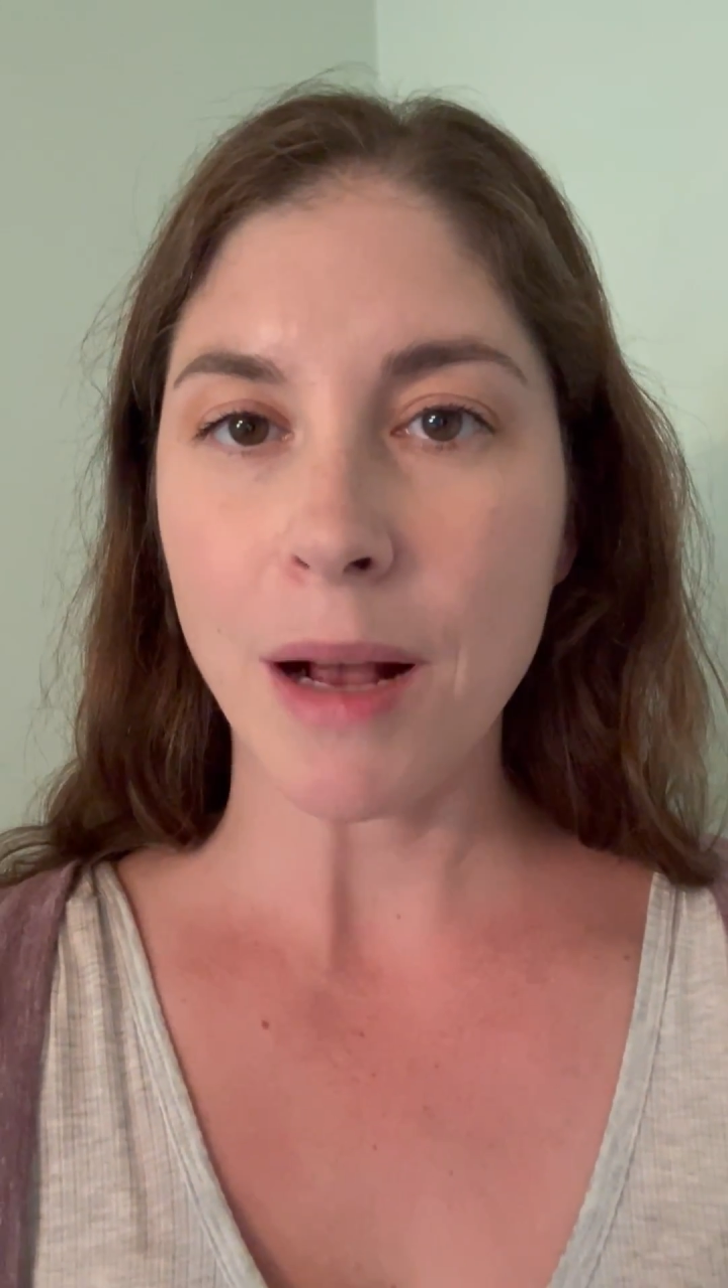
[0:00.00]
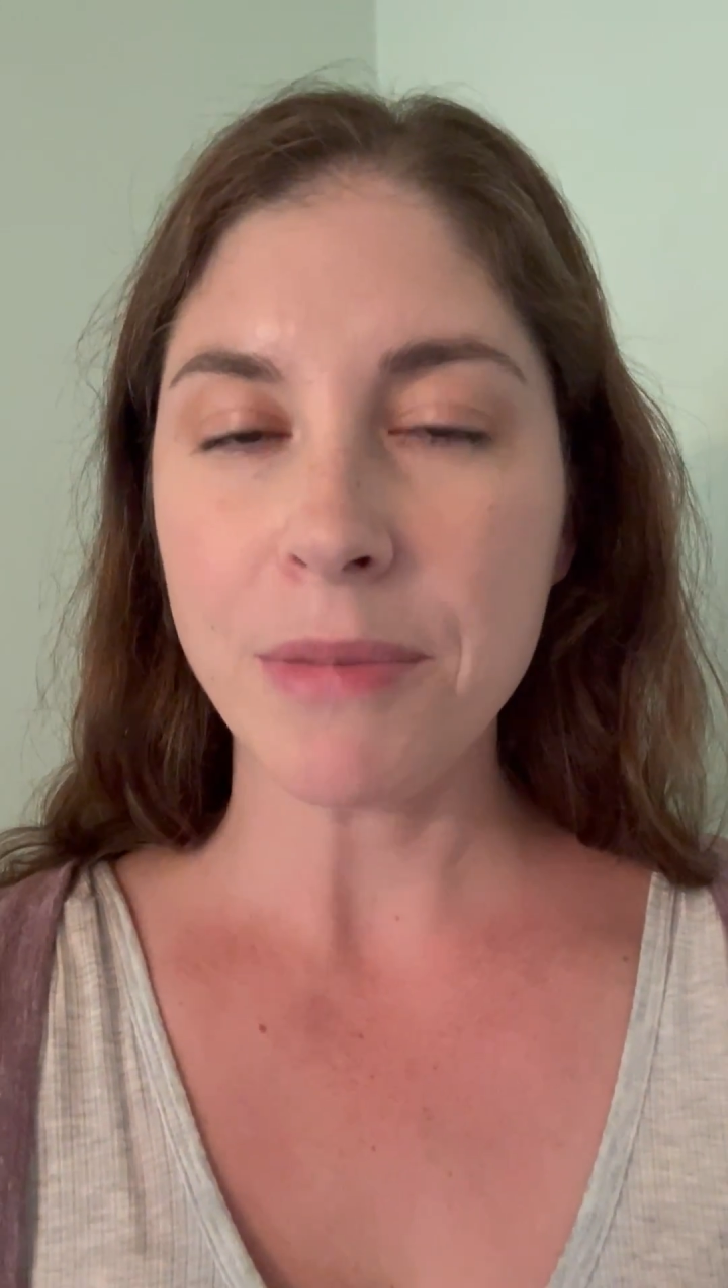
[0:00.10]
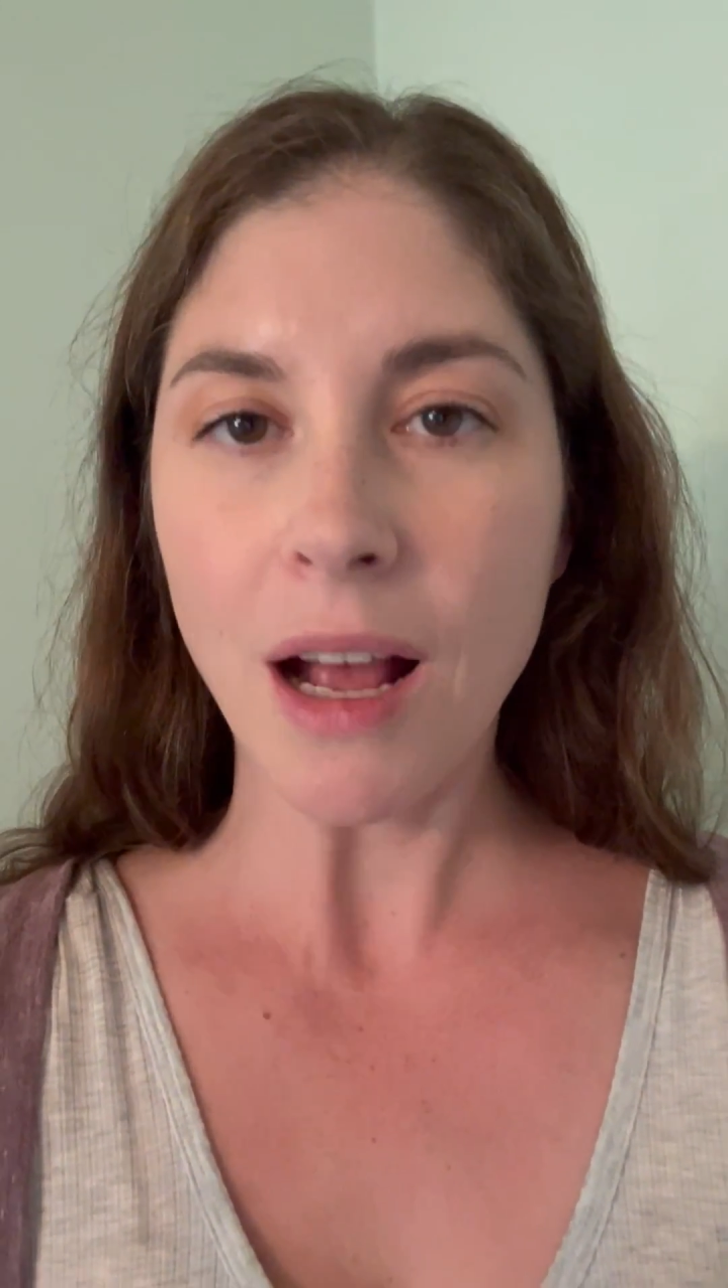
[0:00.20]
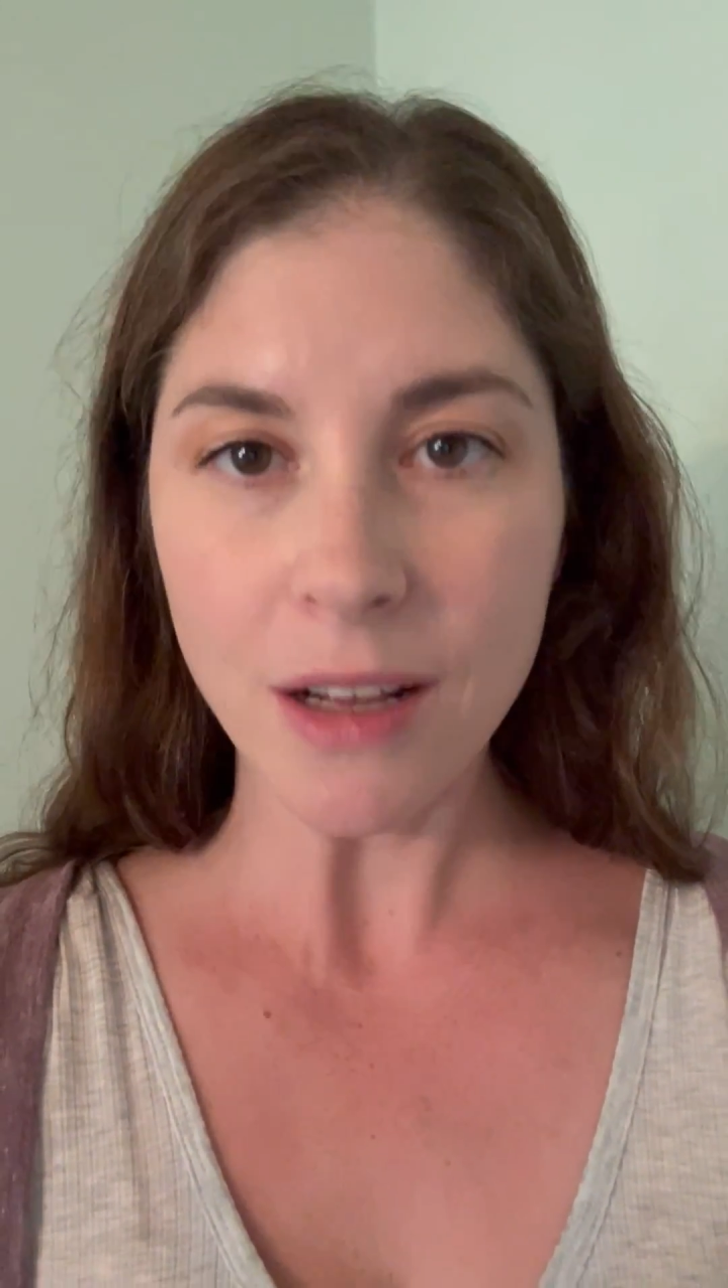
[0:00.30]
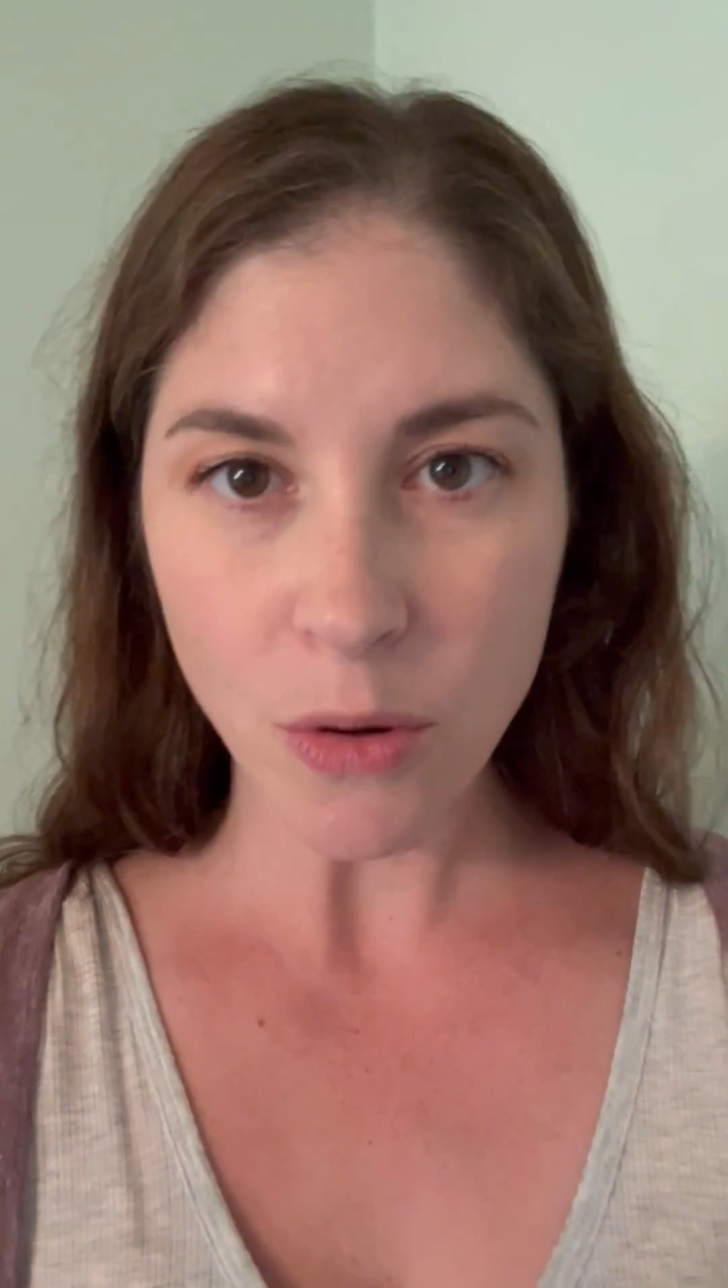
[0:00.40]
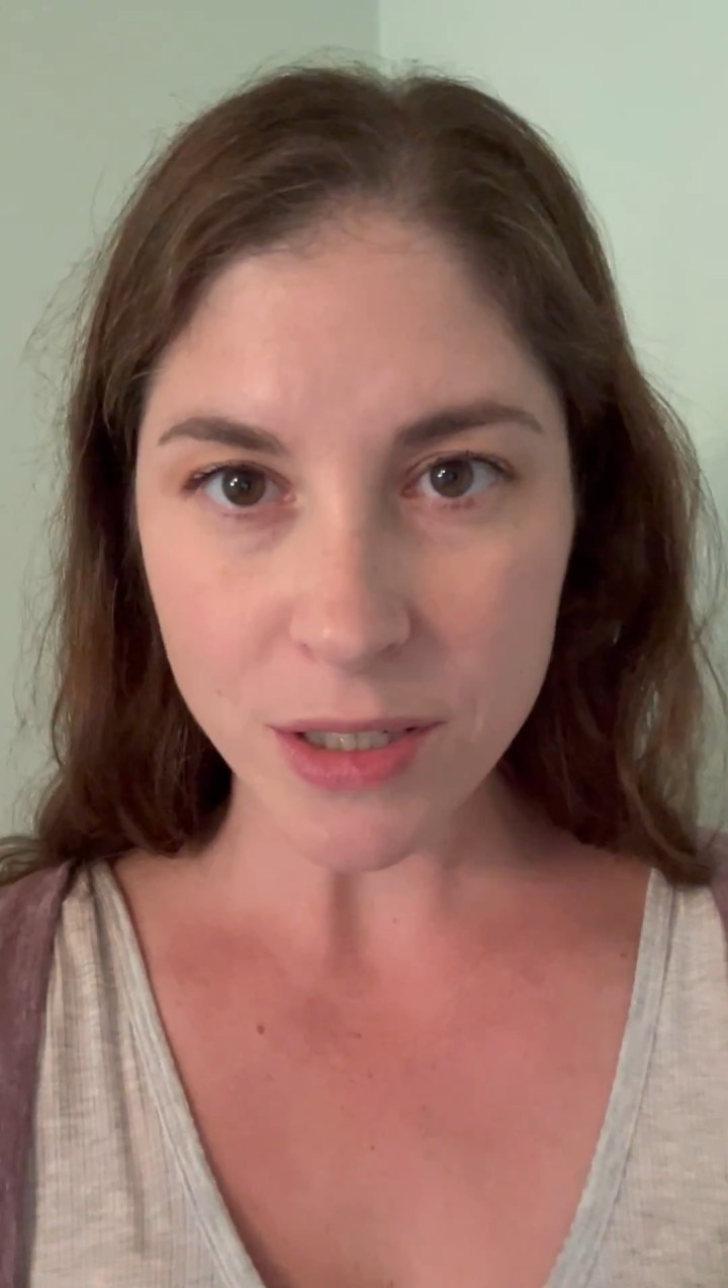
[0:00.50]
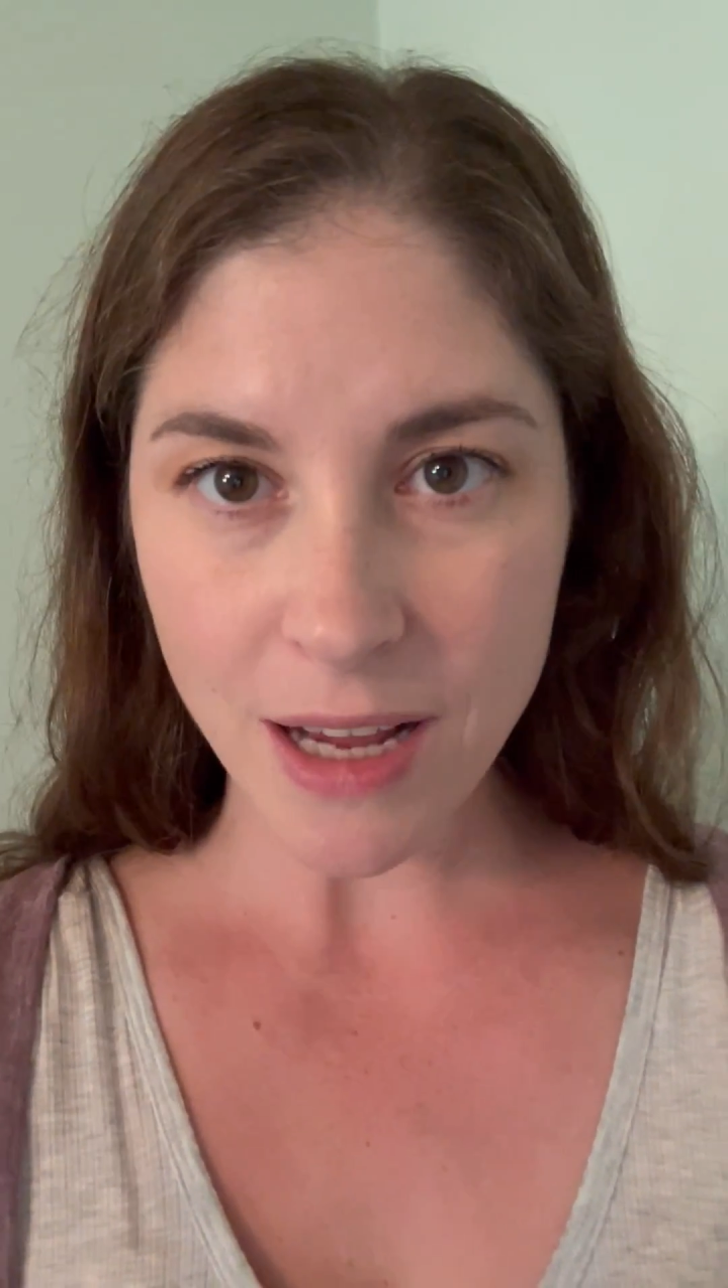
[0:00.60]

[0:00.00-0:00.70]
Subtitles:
I'm not going